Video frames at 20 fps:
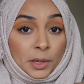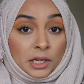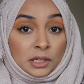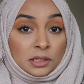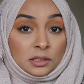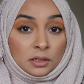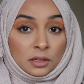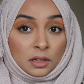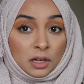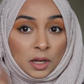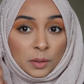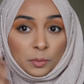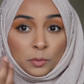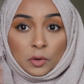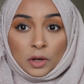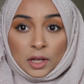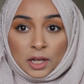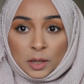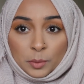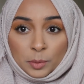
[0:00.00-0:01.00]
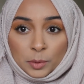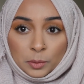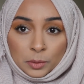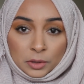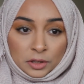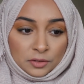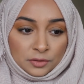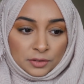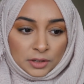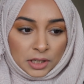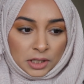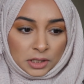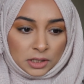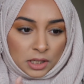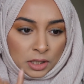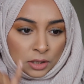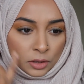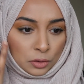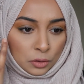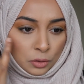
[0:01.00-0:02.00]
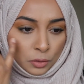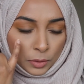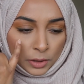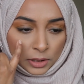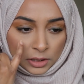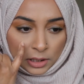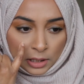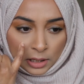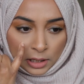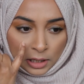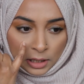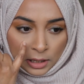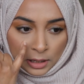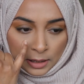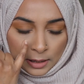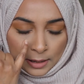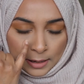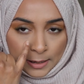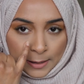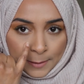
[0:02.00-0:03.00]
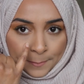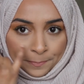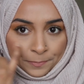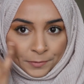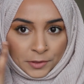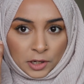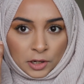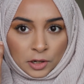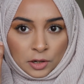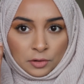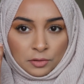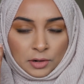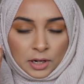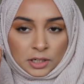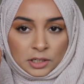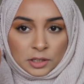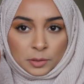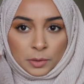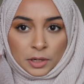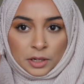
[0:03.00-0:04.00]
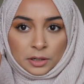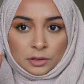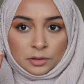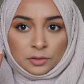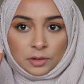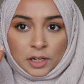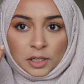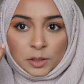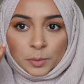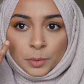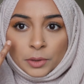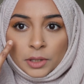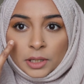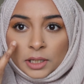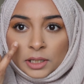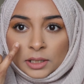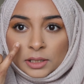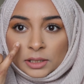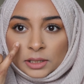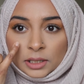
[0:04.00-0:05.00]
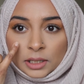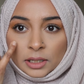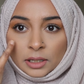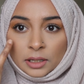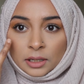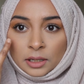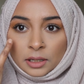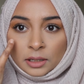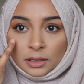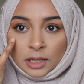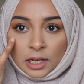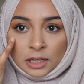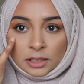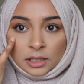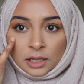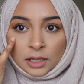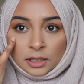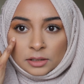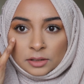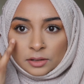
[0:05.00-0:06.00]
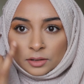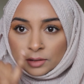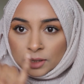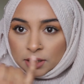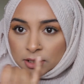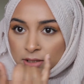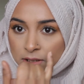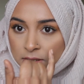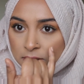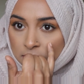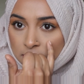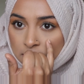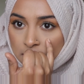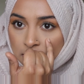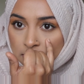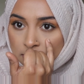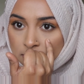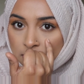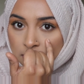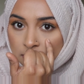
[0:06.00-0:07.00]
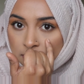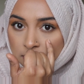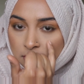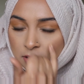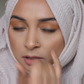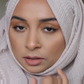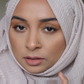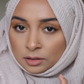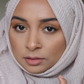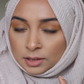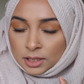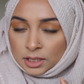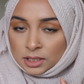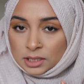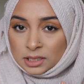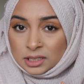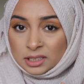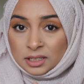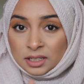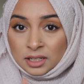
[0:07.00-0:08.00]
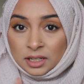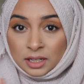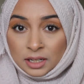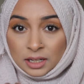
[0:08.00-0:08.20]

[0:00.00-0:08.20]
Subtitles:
picked, I'm quite happy with the finish. I always correct my under eyes, but you can see that side's corrected, that side's not corrected,